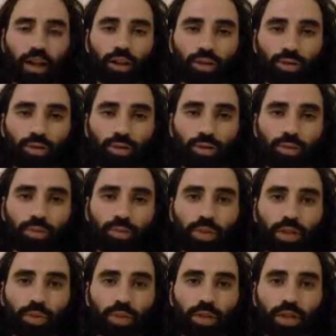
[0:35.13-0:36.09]
I also
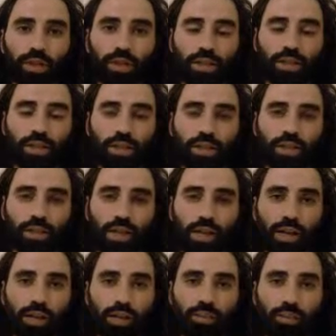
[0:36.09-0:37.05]
bear witness
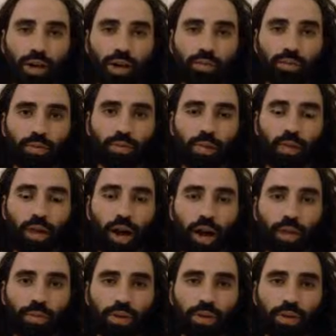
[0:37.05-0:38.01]
that Prophet
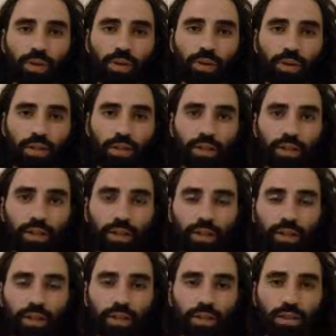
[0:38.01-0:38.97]
Muhammad
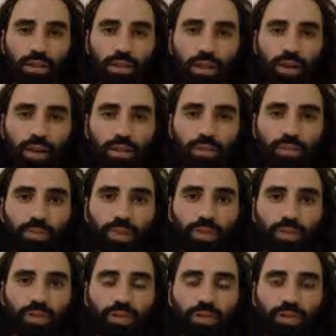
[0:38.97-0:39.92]
is Allah's
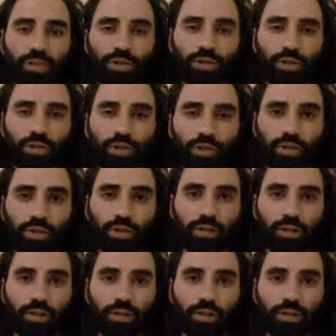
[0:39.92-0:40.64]
messenger,